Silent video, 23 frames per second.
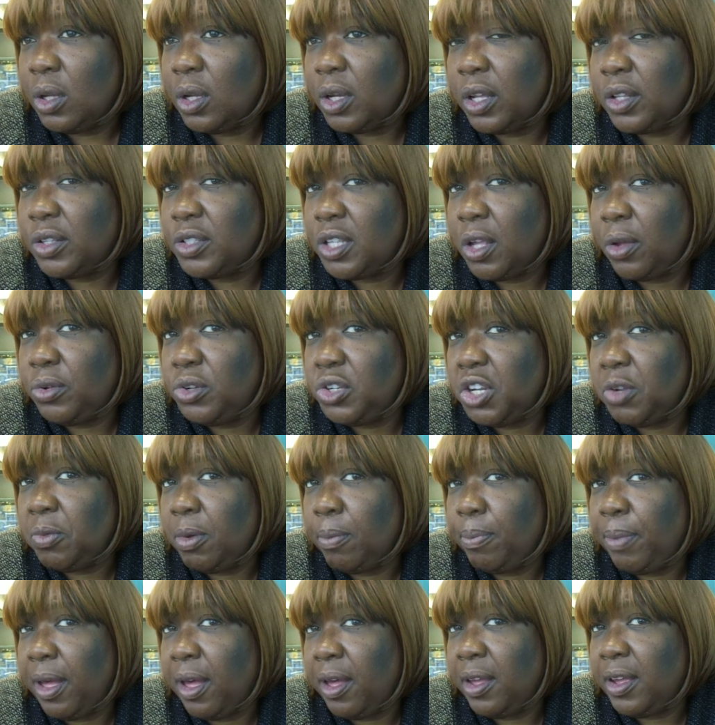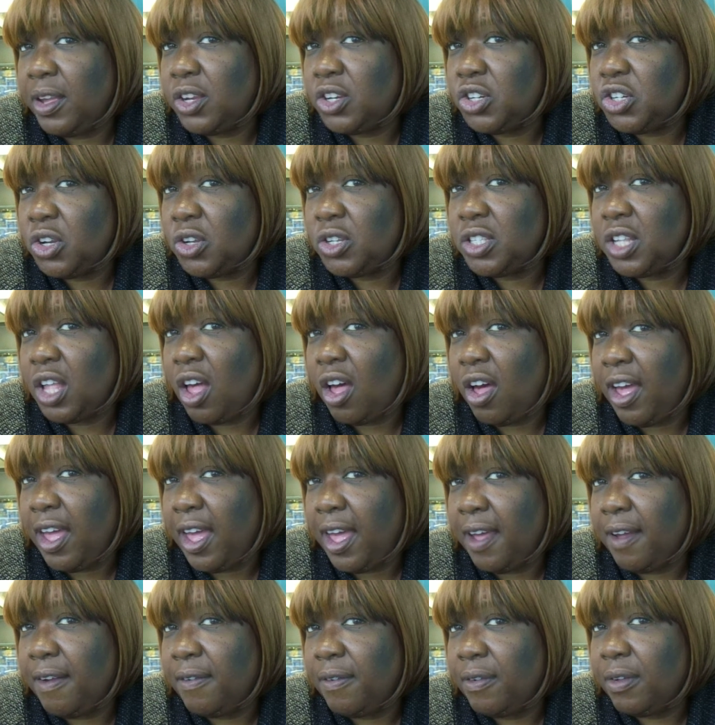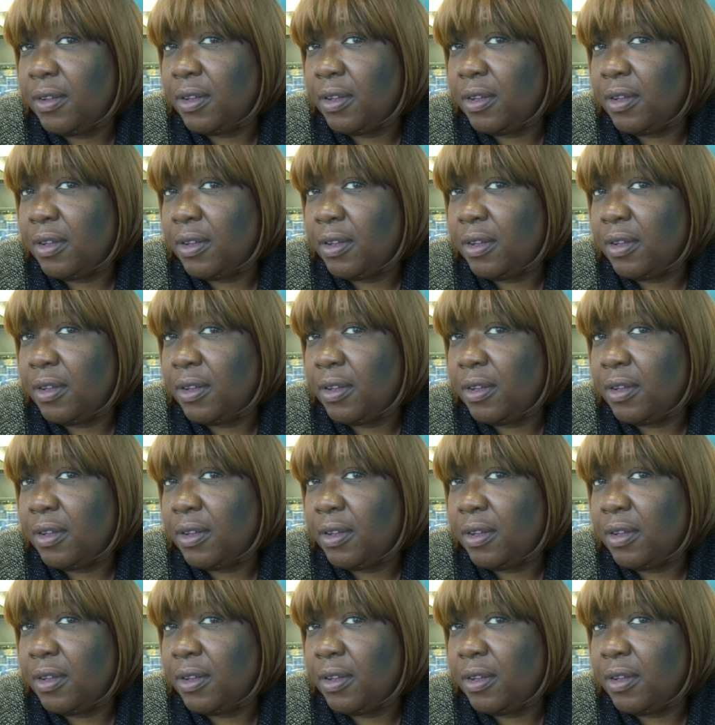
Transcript: consult him about issues that I have.